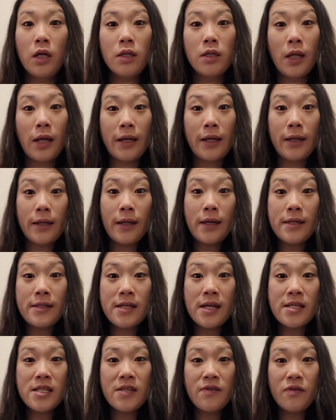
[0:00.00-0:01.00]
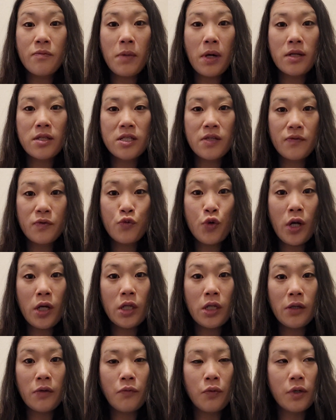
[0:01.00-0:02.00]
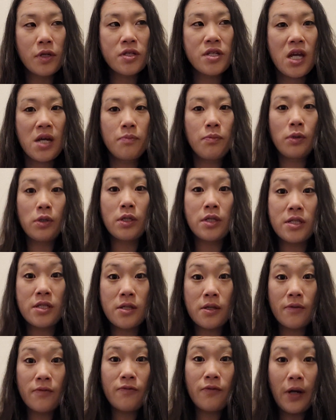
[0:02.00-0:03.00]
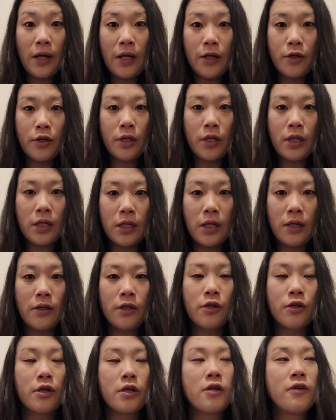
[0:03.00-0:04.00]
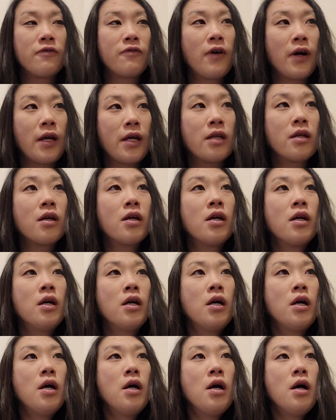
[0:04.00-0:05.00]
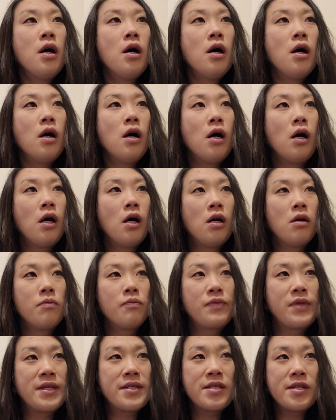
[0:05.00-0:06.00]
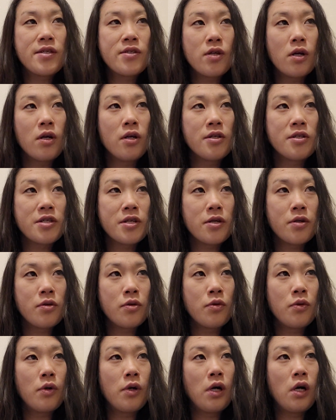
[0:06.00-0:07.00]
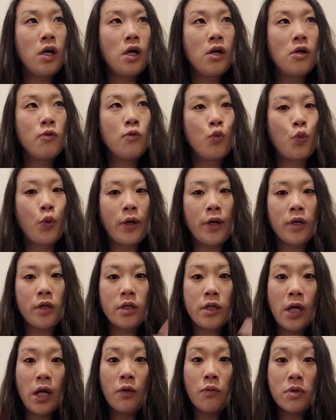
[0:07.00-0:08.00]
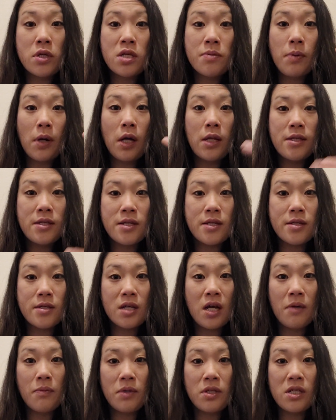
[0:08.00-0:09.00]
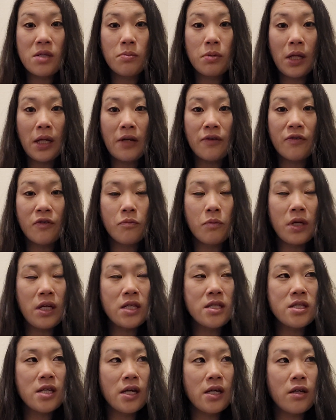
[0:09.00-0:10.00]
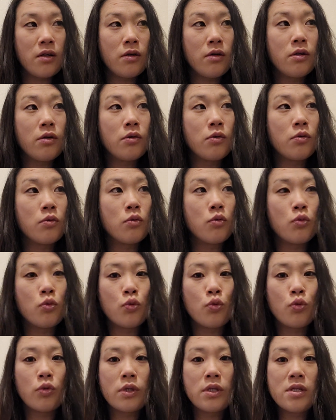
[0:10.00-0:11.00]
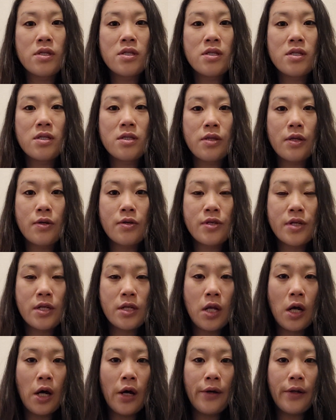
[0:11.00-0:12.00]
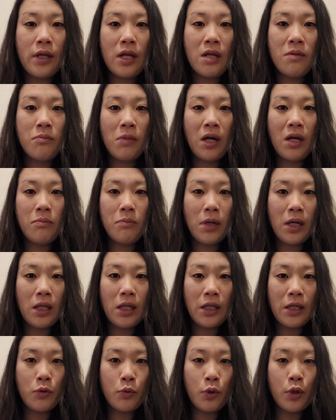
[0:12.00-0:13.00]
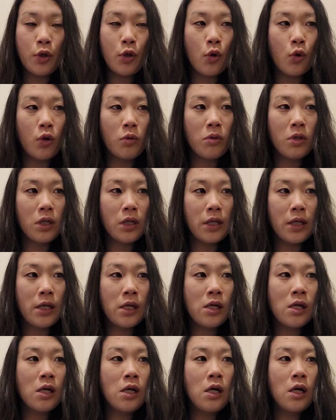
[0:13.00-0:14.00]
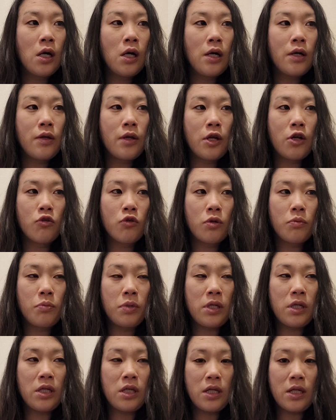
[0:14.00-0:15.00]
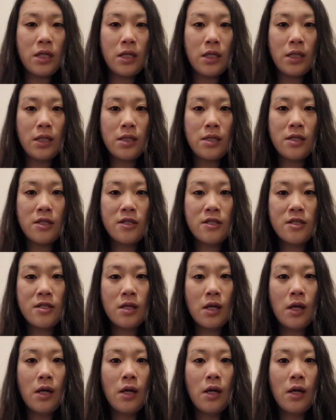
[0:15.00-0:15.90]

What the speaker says: like excessive amounts of adrenaline, for example. It's fight, you're gonna fight. This is also where gut responses come into play for me. It's like, ooh, there's a knot in my belly where normally there would be ease